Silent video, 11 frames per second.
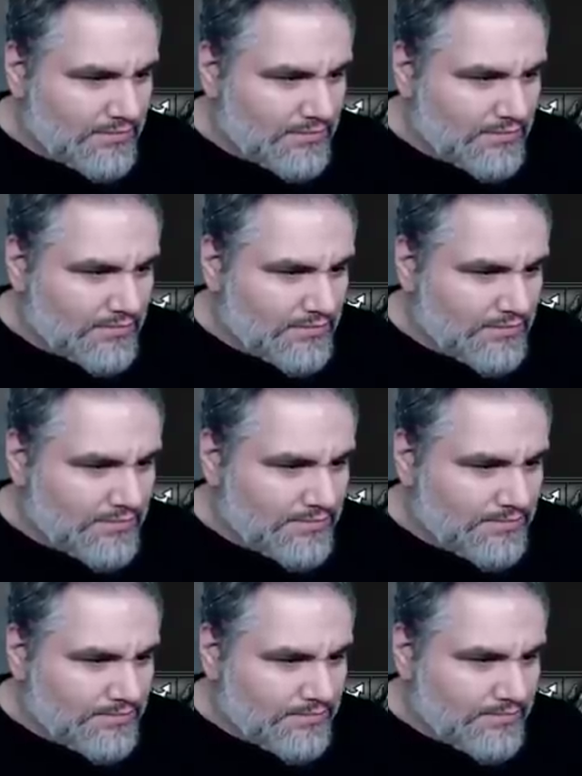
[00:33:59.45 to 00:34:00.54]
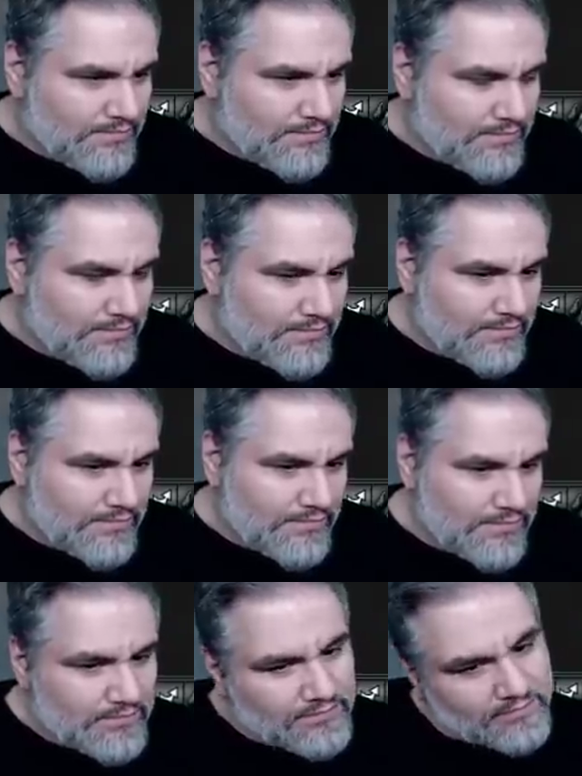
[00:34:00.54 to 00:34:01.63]
It's definitely worth it if it's like they just
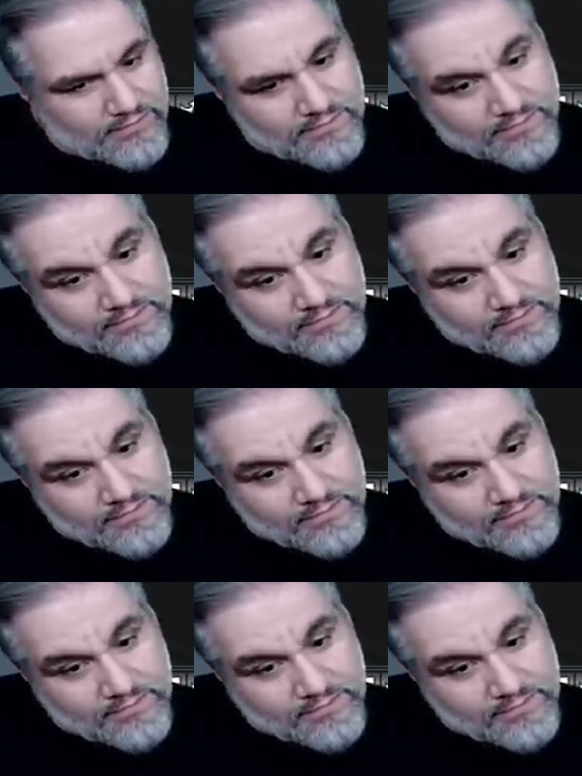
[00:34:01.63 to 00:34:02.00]
can't win.